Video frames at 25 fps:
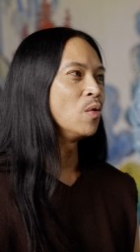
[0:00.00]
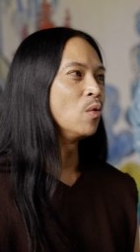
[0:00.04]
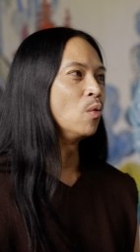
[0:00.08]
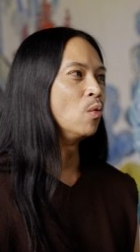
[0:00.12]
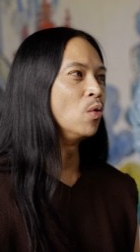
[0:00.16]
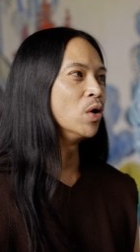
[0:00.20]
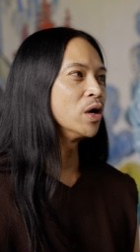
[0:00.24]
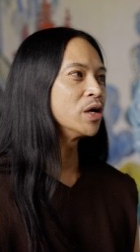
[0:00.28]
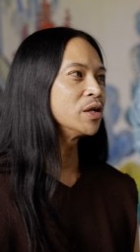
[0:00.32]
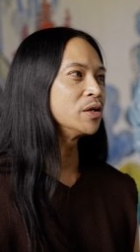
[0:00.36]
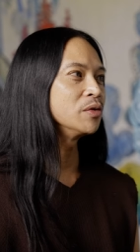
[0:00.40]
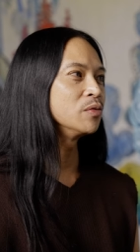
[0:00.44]

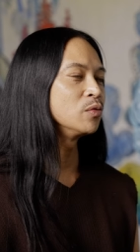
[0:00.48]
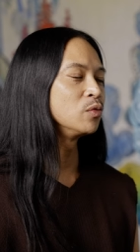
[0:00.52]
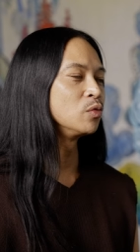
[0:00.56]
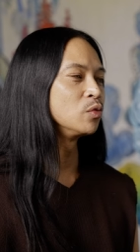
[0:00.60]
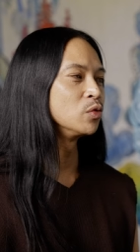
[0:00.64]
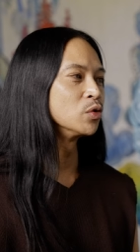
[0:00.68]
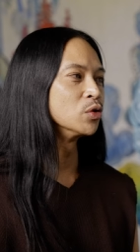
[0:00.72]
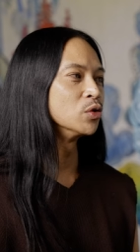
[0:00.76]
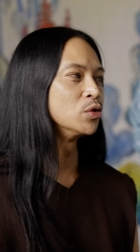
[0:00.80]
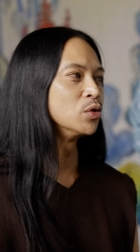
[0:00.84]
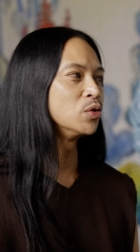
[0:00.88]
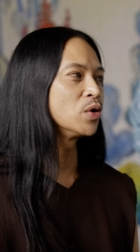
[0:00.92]
what
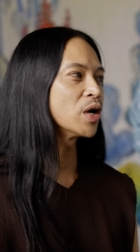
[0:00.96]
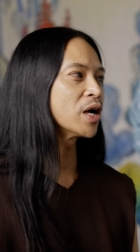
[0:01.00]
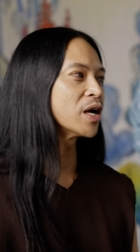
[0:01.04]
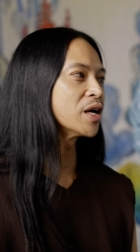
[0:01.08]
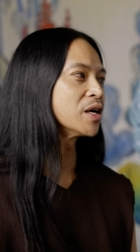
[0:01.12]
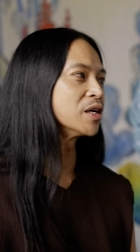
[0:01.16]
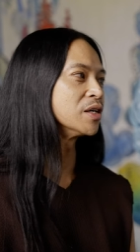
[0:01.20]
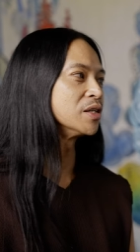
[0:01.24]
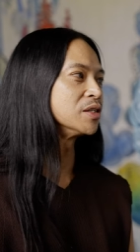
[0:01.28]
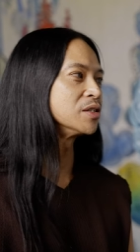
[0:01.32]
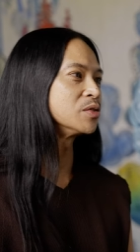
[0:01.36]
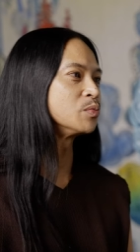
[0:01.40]
Ru
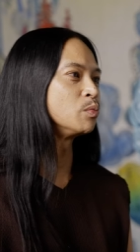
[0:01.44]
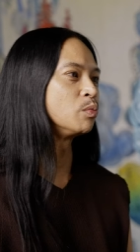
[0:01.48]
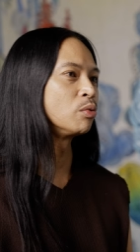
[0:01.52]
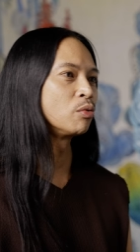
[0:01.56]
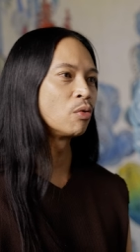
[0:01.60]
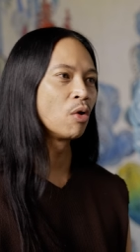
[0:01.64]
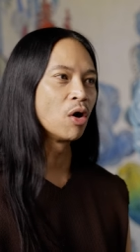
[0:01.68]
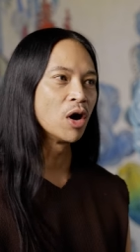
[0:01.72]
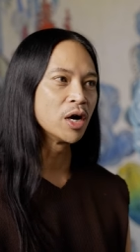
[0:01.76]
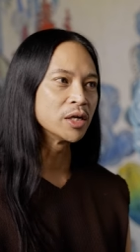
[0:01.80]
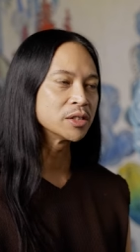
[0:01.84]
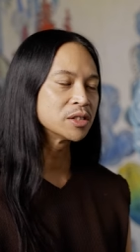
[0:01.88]
has
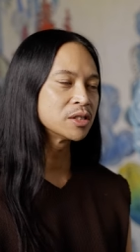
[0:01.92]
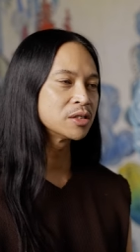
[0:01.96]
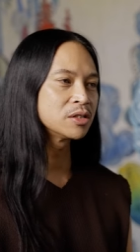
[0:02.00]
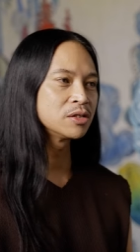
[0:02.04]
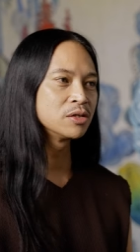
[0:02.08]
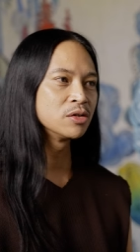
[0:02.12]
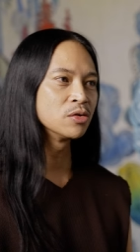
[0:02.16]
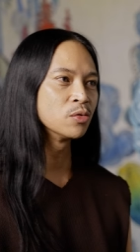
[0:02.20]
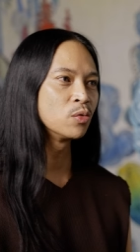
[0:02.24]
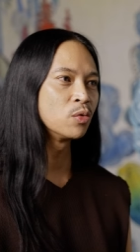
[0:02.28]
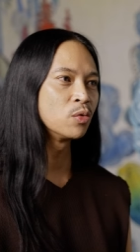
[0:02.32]
brought to the